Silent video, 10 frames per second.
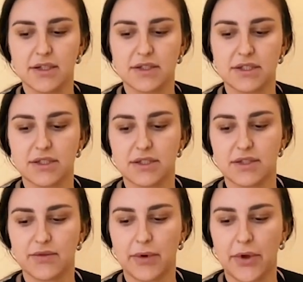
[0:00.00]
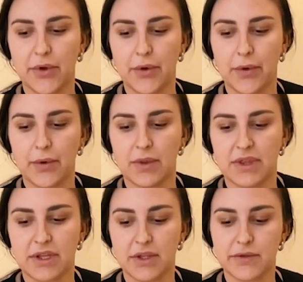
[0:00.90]
So then just throw
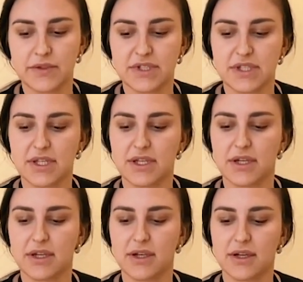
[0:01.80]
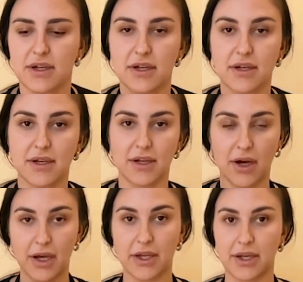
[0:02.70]
the used
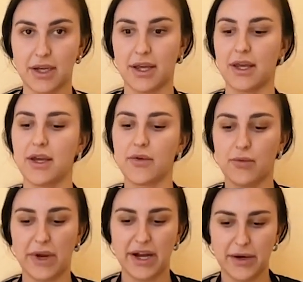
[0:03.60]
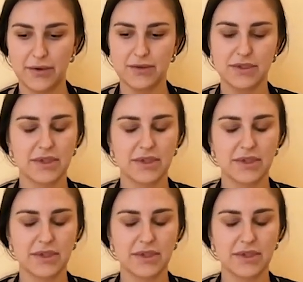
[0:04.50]
cotton round,